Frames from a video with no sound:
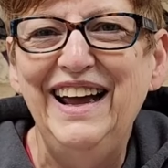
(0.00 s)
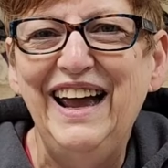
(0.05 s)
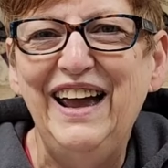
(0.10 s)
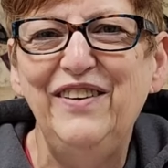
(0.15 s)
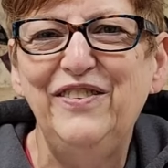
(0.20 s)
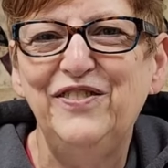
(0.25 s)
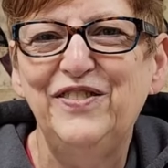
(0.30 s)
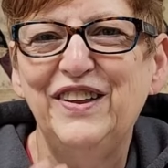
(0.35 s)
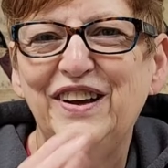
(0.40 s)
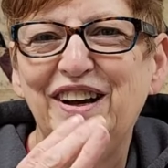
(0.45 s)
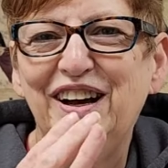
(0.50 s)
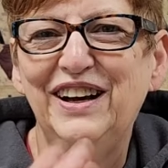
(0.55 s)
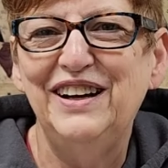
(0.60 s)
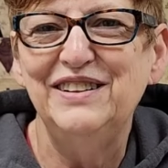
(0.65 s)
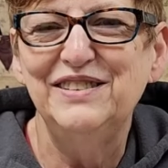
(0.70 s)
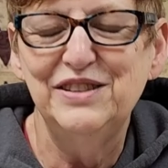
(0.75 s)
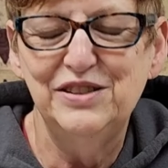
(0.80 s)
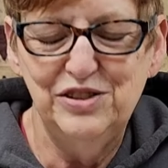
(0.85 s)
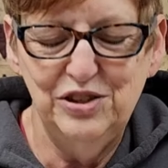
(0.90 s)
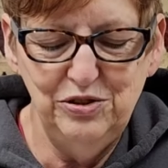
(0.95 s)
if
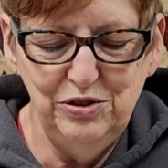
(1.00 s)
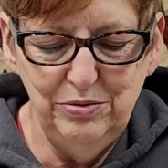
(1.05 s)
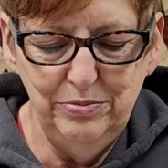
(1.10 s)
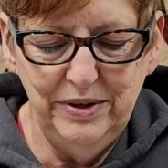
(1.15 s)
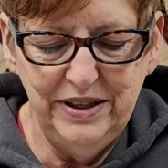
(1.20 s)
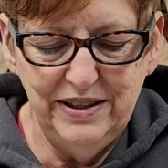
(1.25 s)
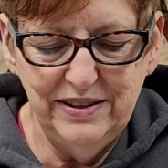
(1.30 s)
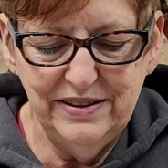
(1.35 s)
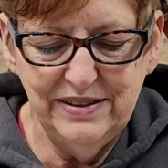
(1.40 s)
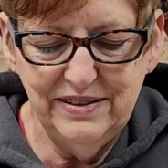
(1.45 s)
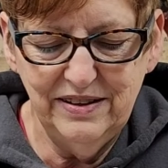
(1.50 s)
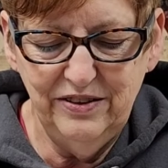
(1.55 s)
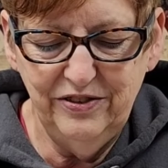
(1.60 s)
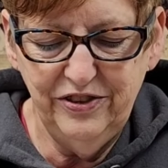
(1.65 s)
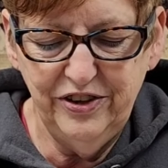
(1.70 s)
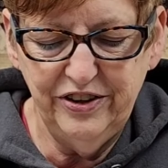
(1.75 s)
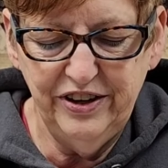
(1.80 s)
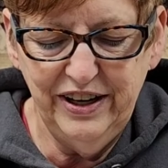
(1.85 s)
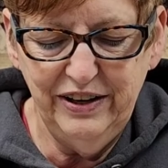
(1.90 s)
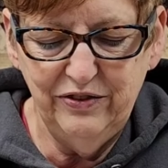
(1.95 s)
the zoom is,
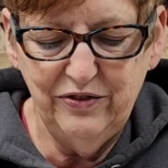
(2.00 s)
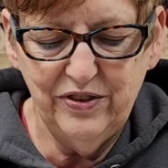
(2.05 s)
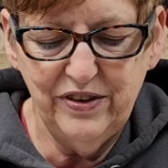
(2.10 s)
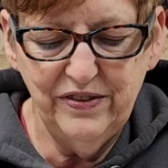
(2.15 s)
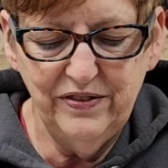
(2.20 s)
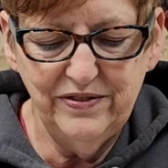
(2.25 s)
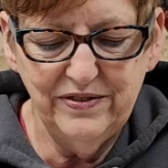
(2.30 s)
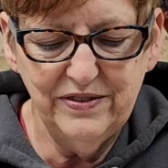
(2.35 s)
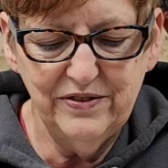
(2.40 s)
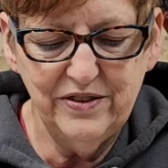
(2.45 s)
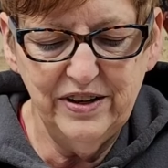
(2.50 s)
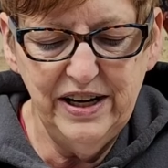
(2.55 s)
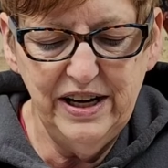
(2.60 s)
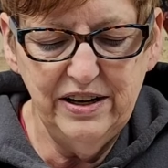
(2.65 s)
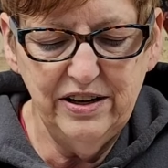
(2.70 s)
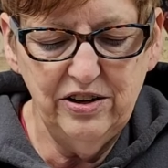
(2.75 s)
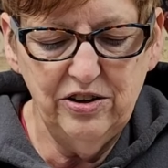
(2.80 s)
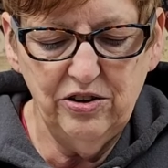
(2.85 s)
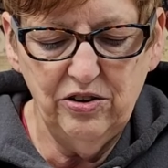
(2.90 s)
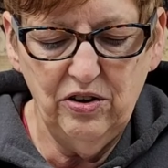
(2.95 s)
if you can
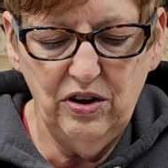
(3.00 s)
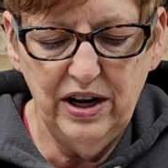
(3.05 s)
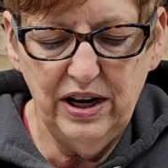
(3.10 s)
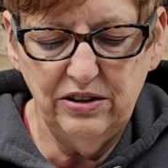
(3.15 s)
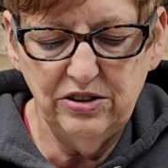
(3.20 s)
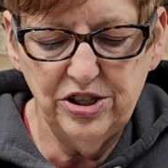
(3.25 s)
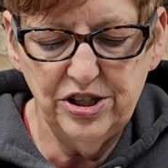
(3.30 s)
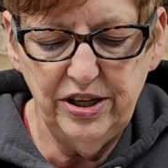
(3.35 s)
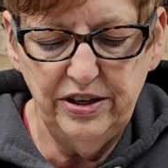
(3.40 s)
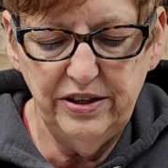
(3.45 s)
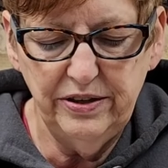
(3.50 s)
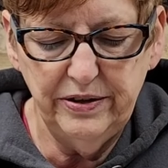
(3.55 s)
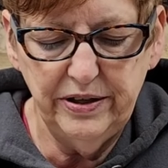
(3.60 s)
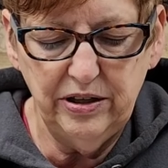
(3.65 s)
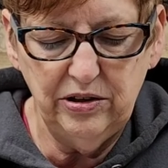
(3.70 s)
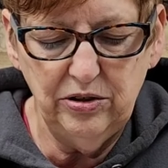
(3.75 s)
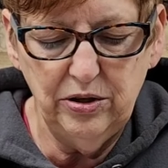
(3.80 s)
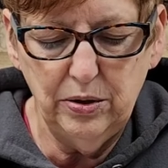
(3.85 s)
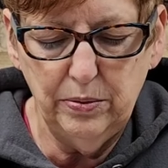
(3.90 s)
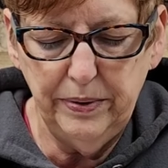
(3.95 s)
read it or not. I'll show you
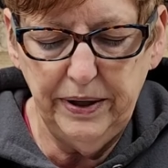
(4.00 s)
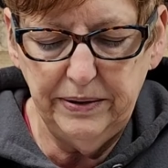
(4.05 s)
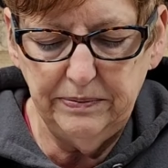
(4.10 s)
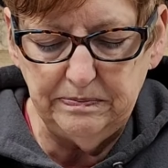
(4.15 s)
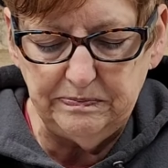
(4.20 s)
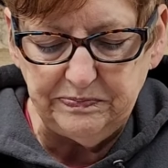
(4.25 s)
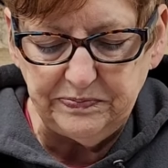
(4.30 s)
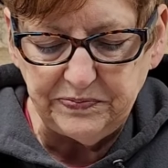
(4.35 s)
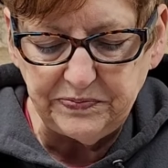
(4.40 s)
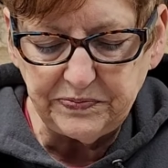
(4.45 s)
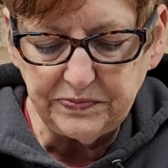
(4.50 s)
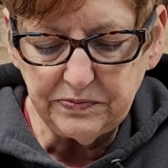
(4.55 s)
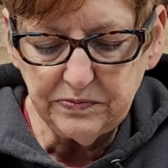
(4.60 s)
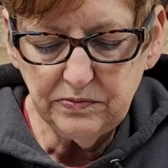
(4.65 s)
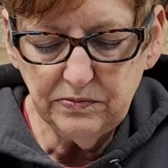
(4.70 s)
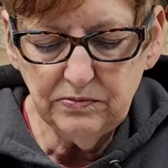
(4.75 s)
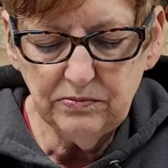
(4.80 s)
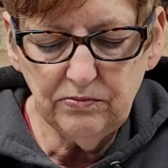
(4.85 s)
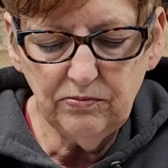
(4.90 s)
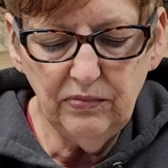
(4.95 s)
in a little bit.
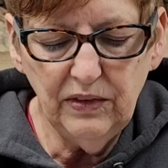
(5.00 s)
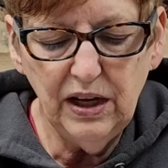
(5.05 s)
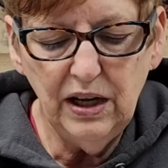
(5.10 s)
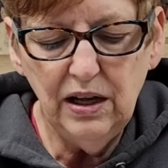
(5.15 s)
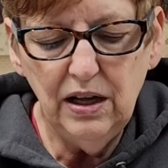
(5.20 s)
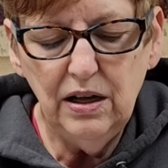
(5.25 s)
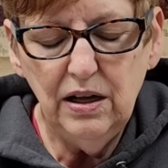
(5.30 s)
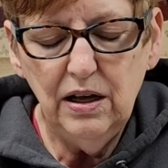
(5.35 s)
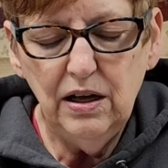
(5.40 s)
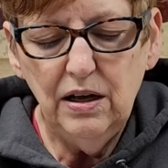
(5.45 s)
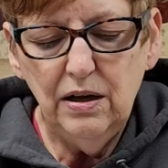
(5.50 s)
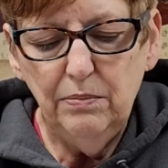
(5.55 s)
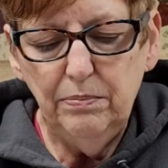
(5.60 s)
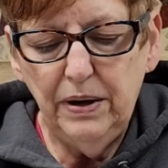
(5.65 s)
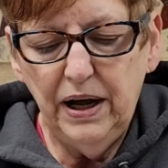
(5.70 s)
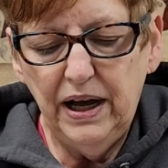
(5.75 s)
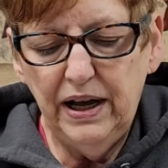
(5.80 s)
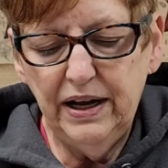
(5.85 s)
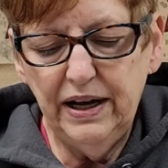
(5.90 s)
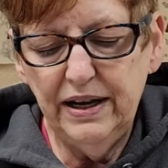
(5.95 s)

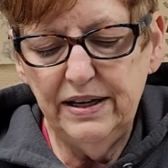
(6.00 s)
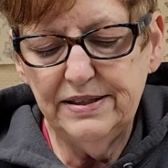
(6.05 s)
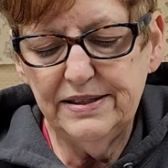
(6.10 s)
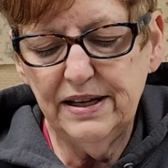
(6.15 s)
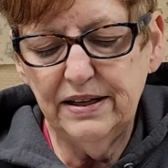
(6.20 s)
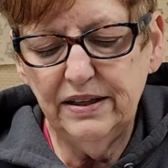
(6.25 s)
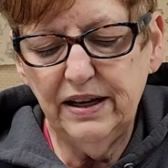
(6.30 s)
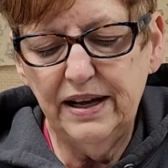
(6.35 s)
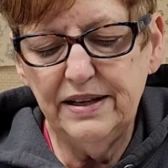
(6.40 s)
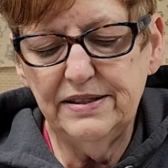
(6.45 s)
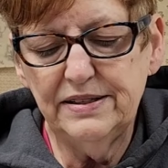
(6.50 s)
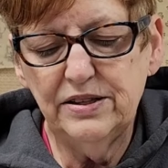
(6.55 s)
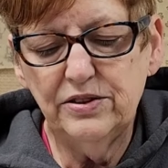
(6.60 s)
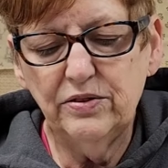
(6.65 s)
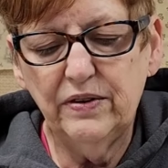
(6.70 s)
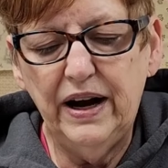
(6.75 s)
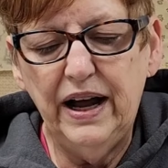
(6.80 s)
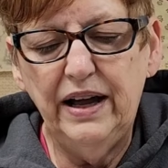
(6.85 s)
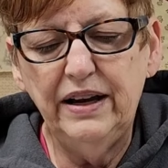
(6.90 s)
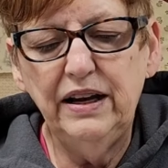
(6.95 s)
But it's a nice
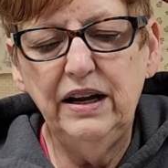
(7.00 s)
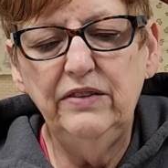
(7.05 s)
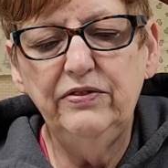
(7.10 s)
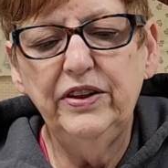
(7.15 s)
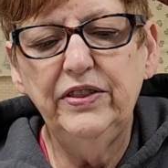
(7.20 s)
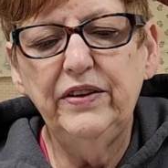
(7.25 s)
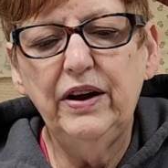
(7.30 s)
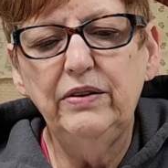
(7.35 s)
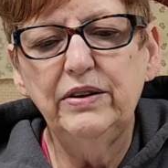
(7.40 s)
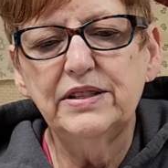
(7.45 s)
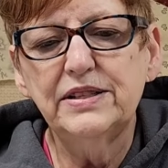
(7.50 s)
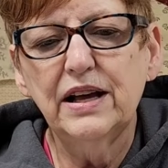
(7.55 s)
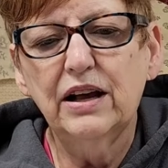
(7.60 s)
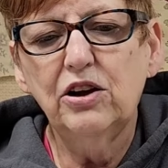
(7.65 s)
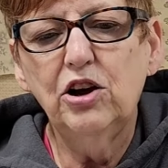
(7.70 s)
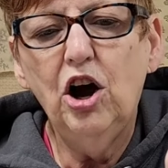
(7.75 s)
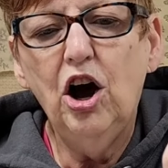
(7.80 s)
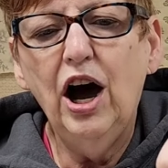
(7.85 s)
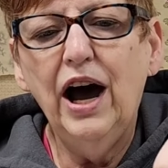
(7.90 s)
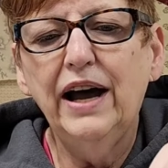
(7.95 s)
thread. Even though it's a
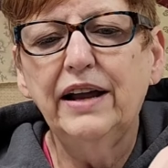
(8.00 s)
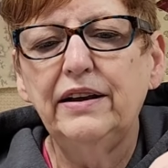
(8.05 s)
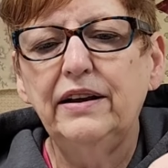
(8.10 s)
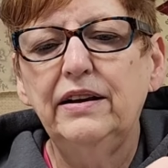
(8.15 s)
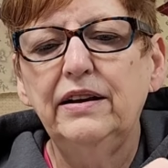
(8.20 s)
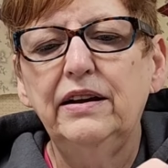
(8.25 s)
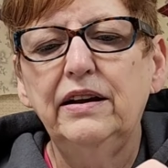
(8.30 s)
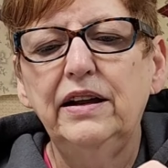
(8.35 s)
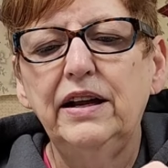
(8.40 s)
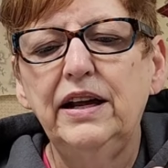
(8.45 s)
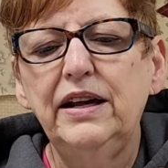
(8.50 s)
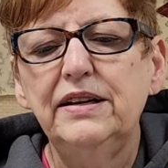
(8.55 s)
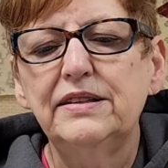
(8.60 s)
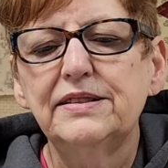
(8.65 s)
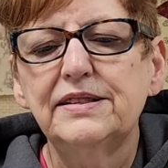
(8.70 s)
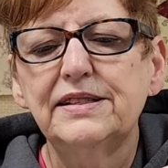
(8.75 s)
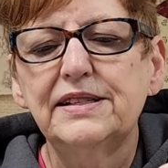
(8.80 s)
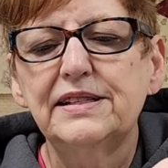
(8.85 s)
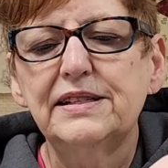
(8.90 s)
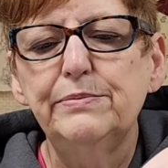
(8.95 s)
cotton,
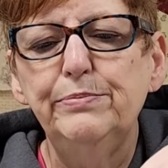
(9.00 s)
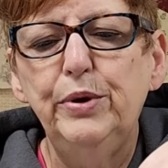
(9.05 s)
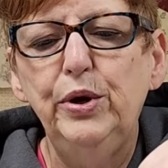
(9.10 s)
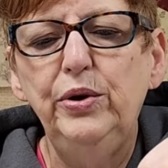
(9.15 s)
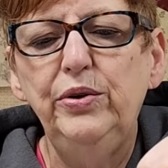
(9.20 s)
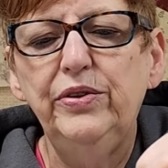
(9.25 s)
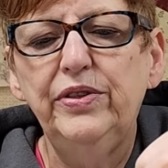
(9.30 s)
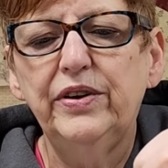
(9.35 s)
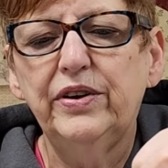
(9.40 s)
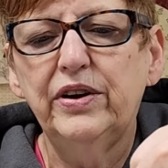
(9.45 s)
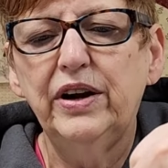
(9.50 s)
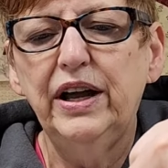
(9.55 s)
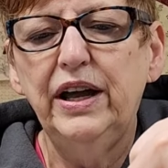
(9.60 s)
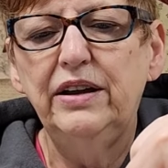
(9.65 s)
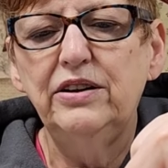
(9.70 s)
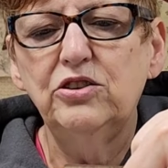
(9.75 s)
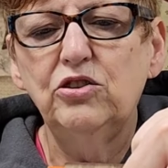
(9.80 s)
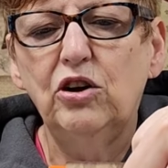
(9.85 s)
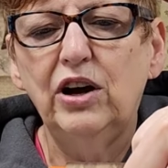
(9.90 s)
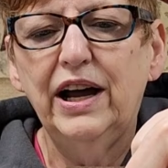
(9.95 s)
it's smoother
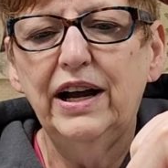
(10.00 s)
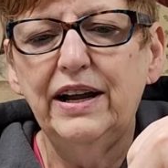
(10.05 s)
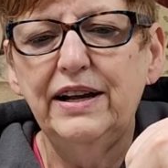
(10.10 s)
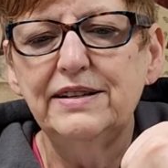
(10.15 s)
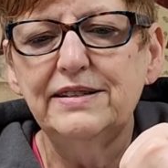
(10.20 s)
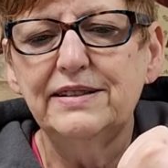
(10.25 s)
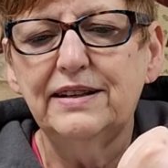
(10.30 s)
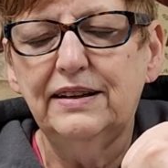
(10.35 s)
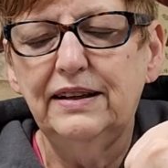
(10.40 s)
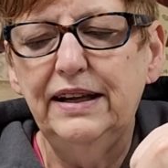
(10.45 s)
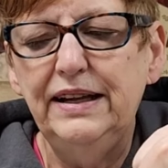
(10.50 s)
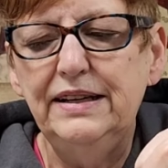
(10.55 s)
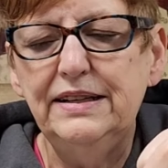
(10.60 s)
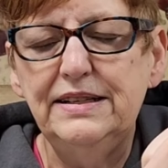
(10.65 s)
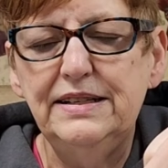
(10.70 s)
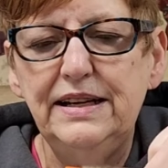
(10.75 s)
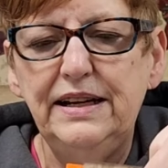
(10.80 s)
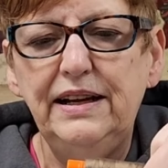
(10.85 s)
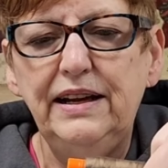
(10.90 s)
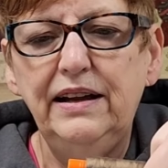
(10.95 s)
and not as
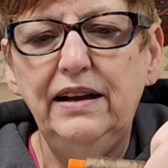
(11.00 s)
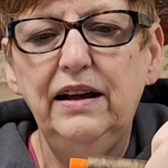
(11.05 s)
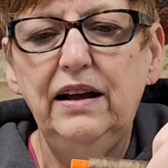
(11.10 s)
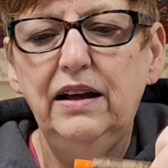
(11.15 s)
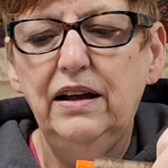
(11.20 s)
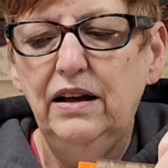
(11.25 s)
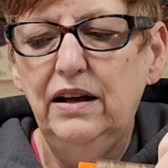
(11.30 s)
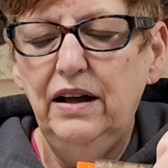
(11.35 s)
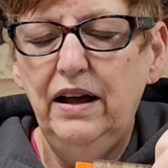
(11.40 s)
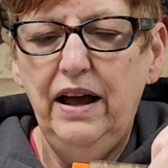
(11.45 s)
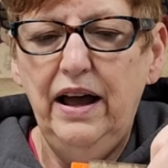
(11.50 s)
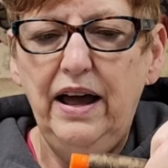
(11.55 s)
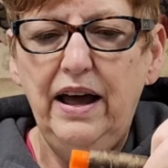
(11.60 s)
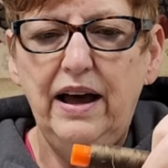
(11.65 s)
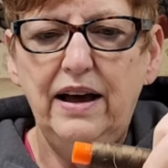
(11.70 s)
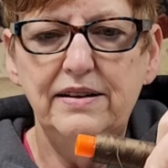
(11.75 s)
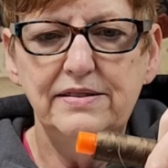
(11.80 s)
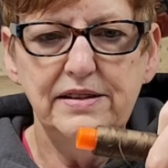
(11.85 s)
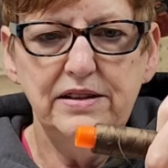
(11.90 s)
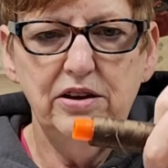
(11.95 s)
linty
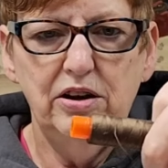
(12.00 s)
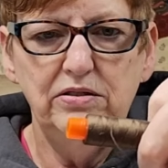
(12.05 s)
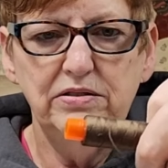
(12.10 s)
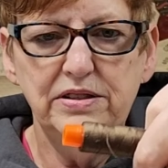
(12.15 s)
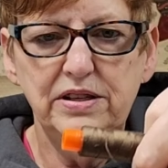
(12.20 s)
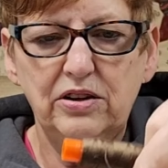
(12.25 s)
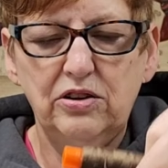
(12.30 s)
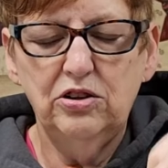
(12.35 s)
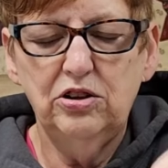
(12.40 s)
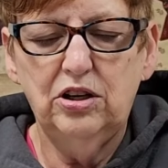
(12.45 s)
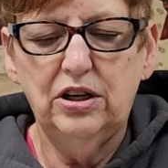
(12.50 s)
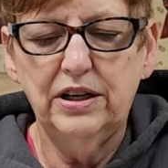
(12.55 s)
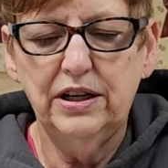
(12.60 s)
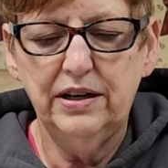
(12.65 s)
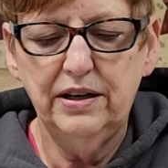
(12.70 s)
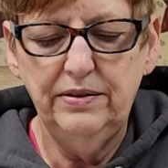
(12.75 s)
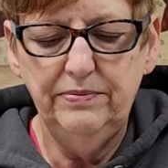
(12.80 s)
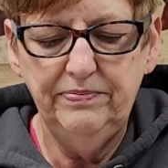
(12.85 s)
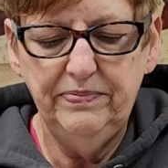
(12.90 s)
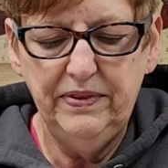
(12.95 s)
as Coats and
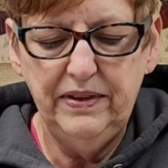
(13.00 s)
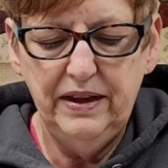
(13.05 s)
Clark.